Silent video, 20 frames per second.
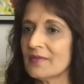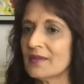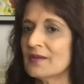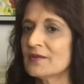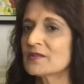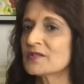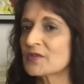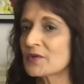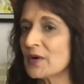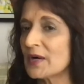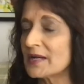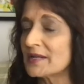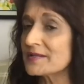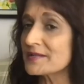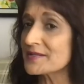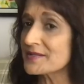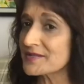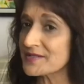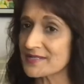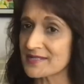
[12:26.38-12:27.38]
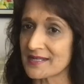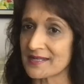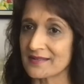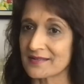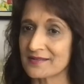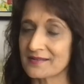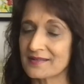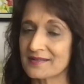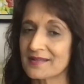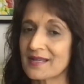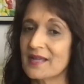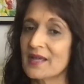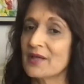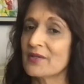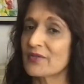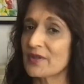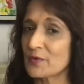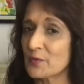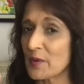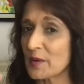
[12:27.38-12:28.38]
So understand
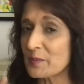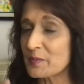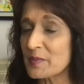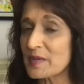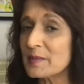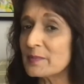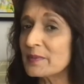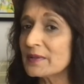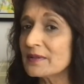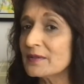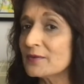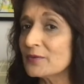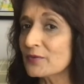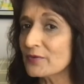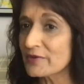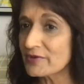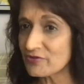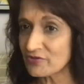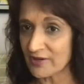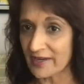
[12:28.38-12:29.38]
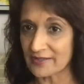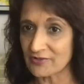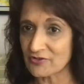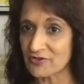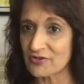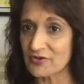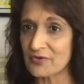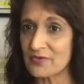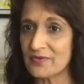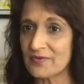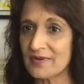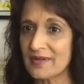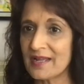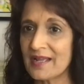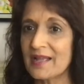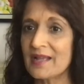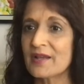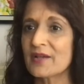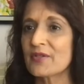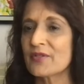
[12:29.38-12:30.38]
that when people reject you,
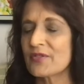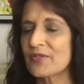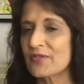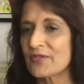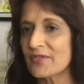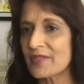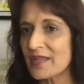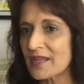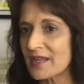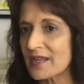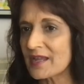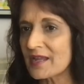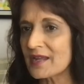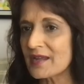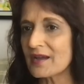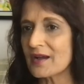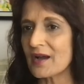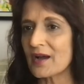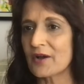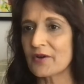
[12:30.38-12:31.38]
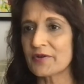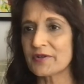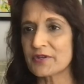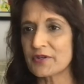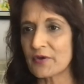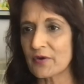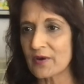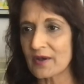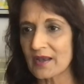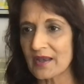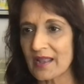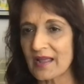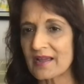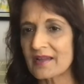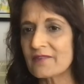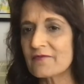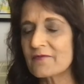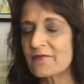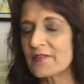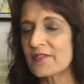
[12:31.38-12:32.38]
they are in your
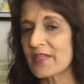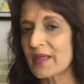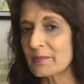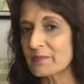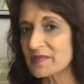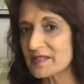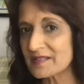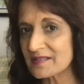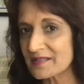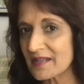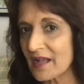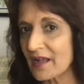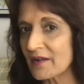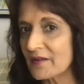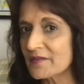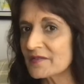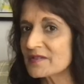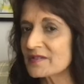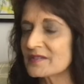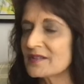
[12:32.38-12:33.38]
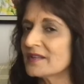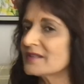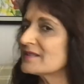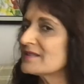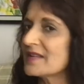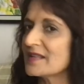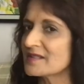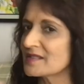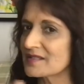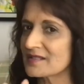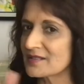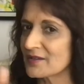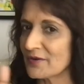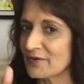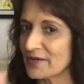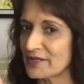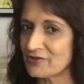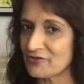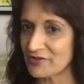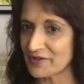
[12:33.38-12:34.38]
life for themselves, not
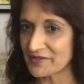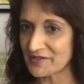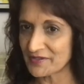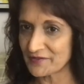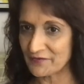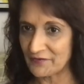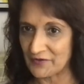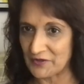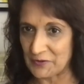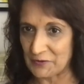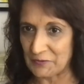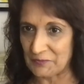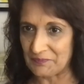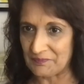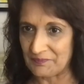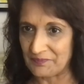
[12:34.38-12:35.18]
necessarily just for you.